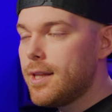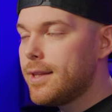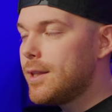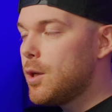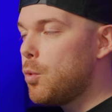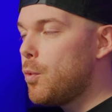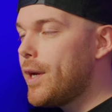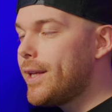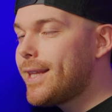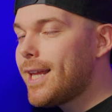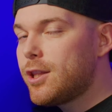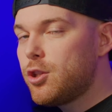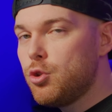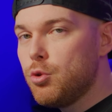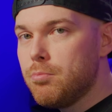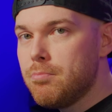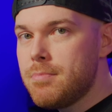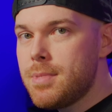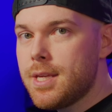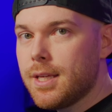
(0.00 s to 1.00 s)
the way that
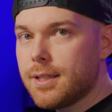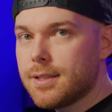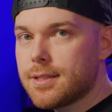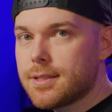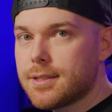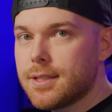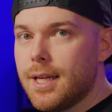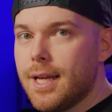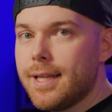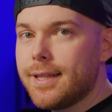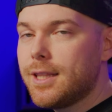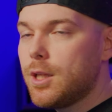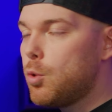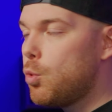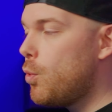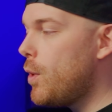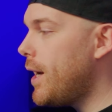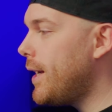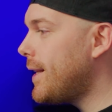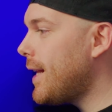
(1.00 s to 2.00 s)
you mix, the
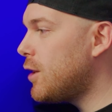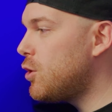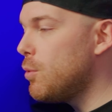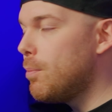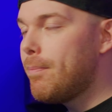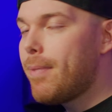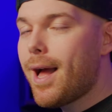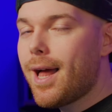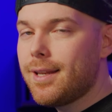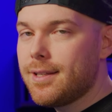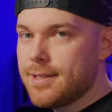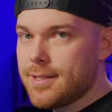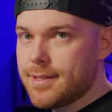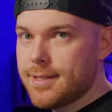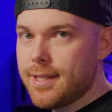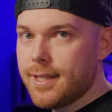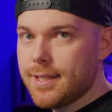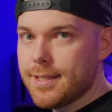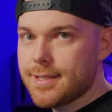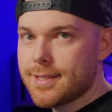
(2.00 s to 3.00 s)
way that you balance
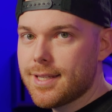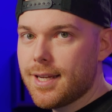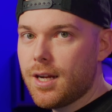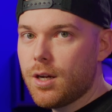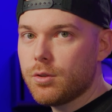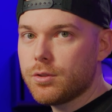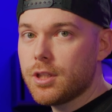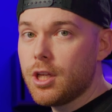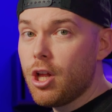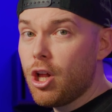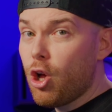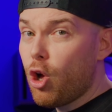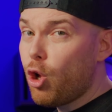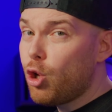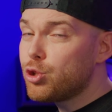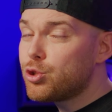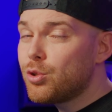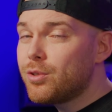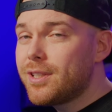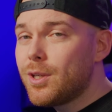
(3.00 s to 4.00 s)
things out,
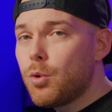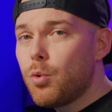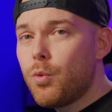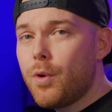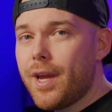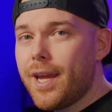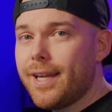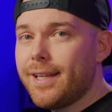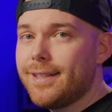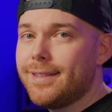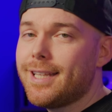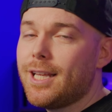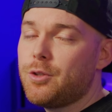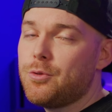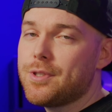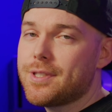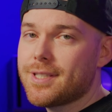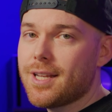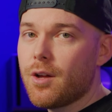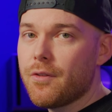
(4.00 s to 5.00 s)
also the way that
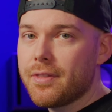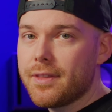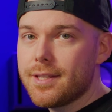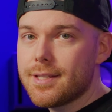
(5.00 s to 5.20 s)
you sound